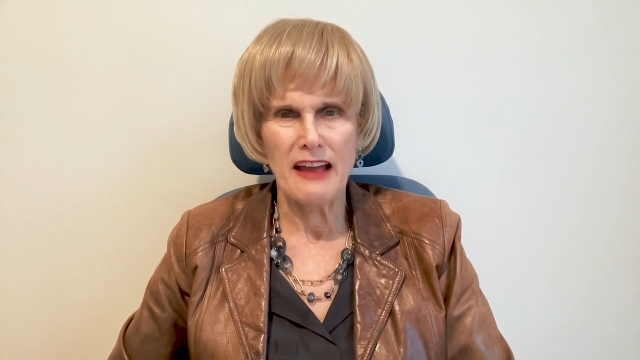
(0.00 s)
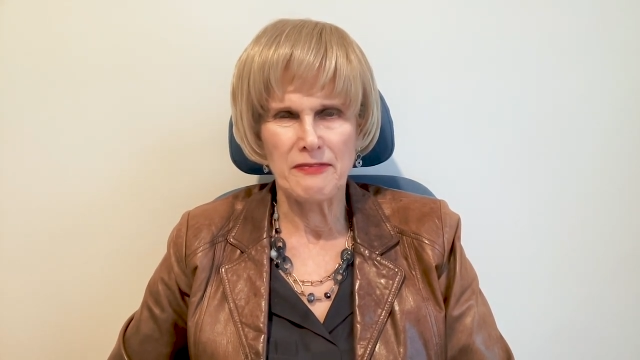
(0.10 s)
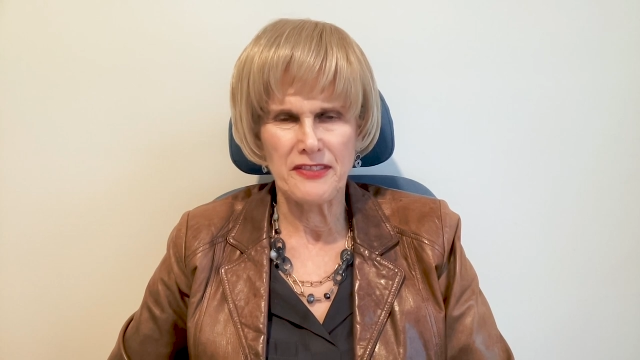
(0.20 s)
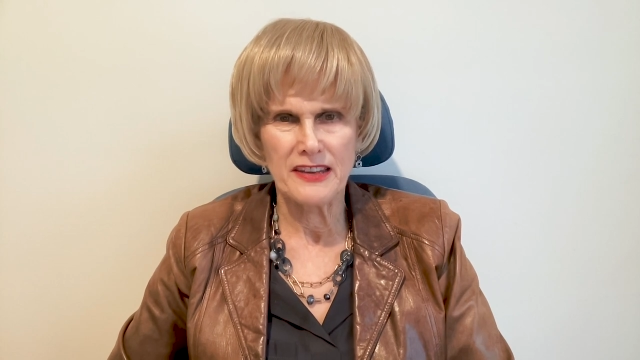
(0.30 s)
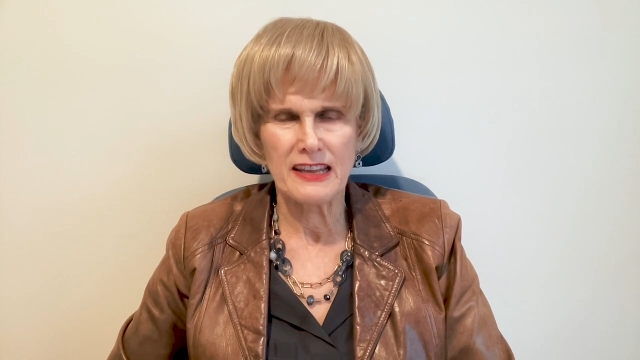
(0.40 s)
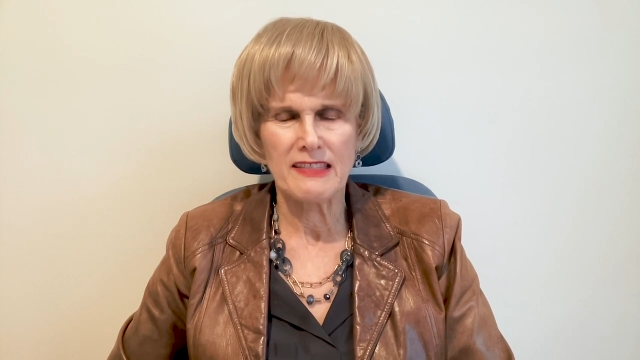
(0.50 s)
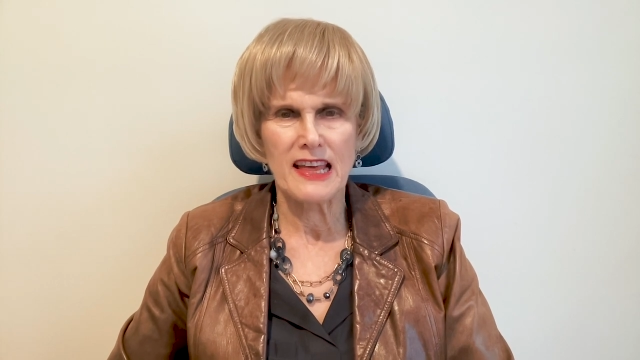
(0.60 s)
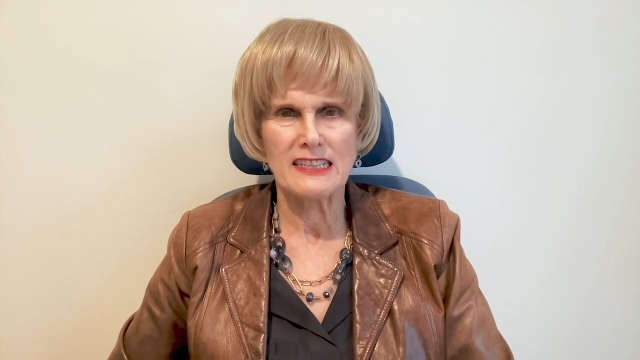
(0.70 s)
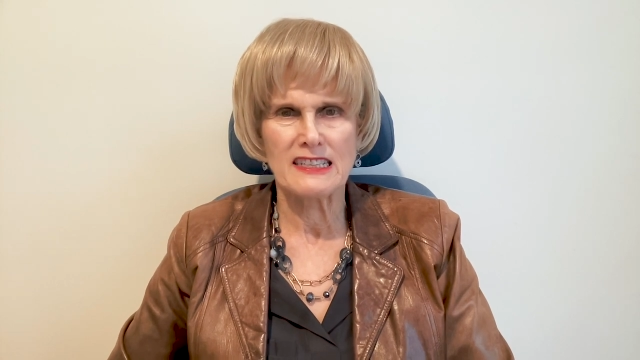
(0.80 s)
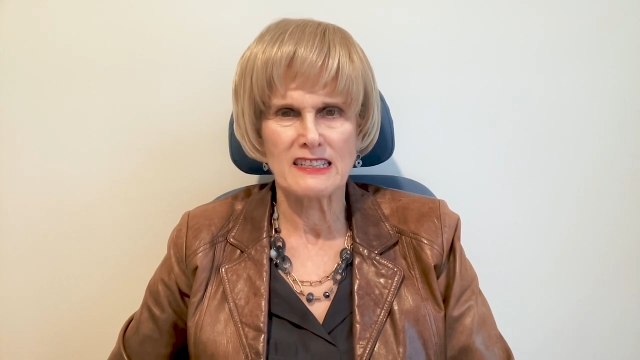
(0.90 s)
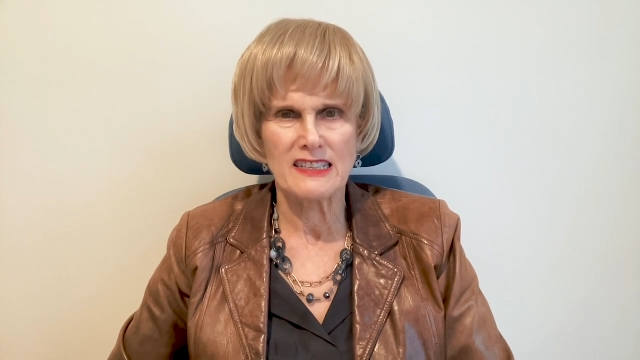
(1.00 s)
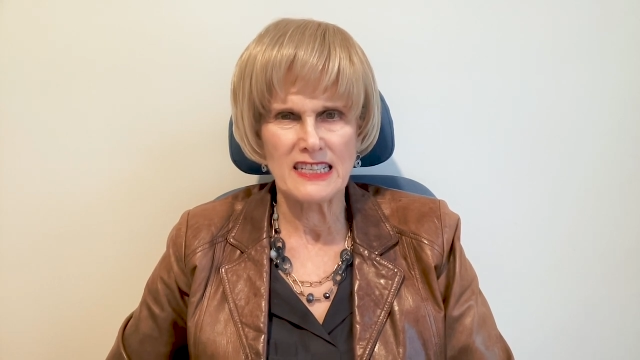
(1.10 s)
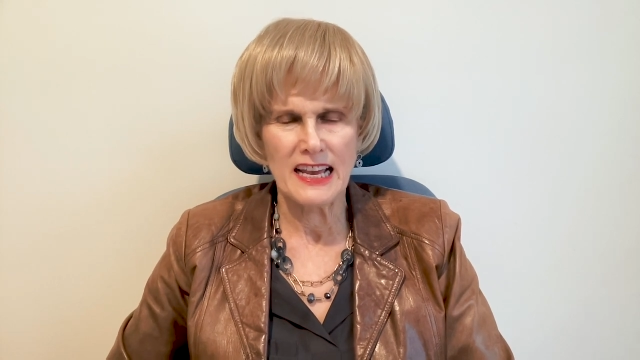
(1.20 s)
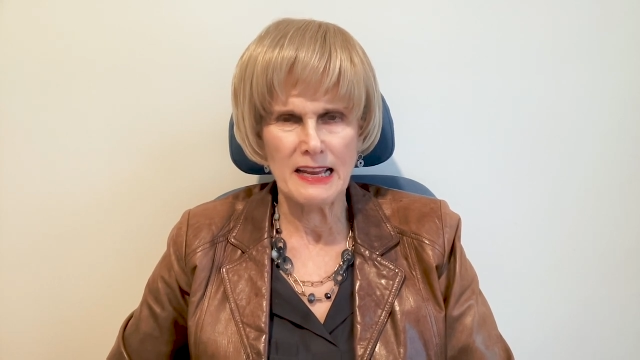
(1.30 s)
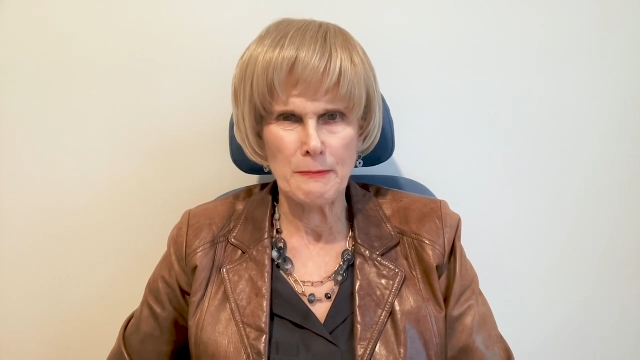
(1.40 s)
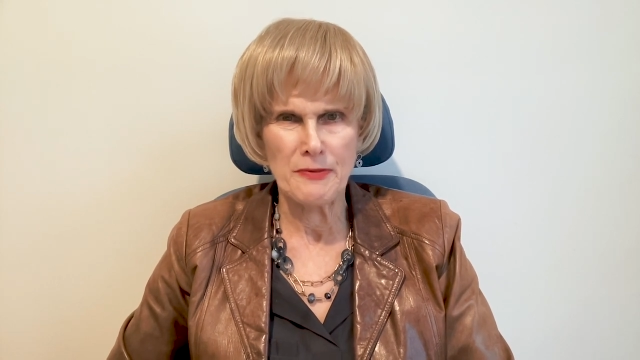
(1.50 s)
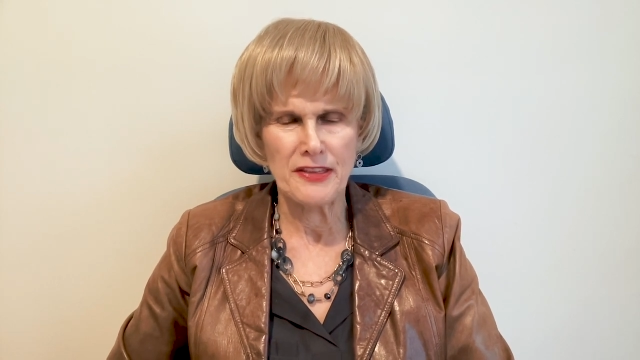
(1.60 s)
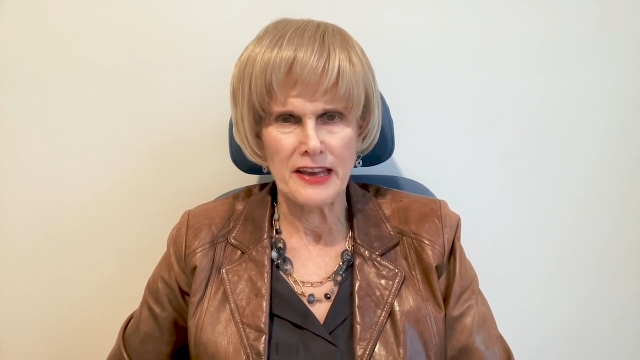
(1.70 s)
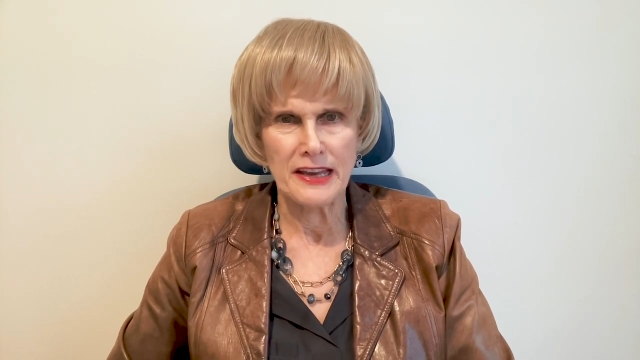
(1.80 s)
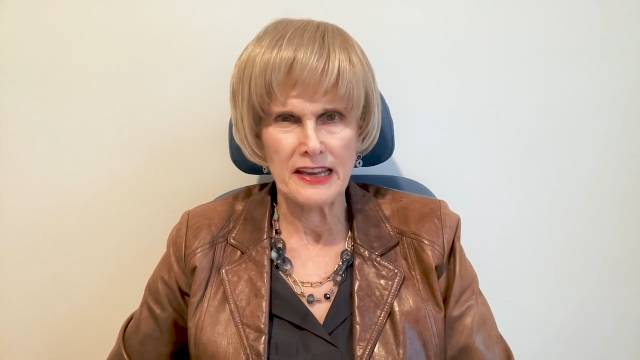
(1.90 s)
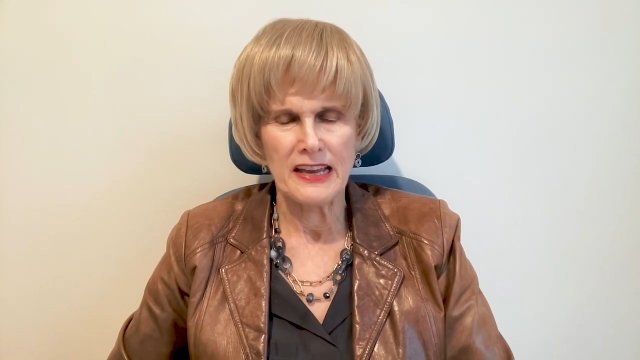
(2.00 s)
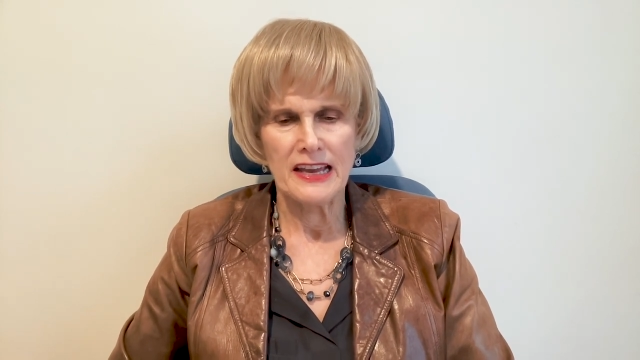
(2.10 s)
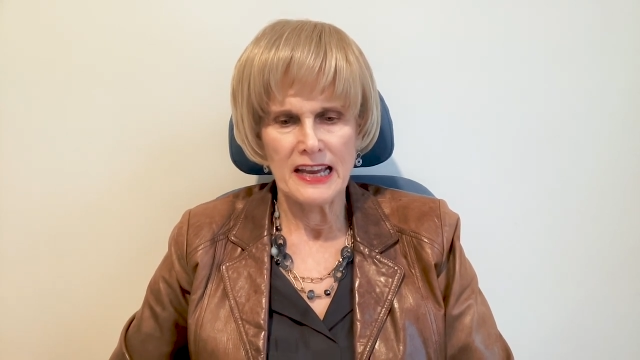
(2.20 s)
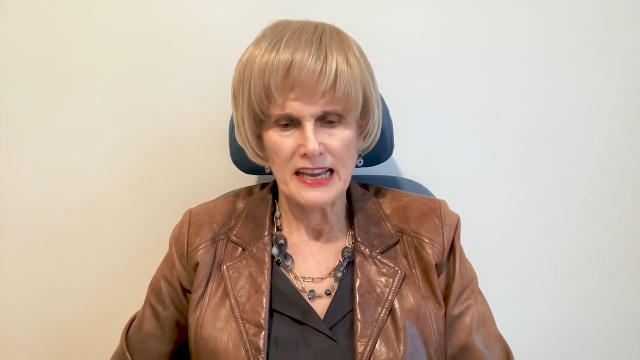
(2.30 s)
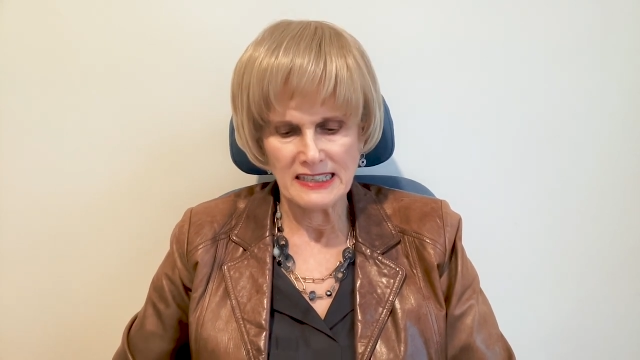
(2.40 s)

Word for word: and think that's the same thing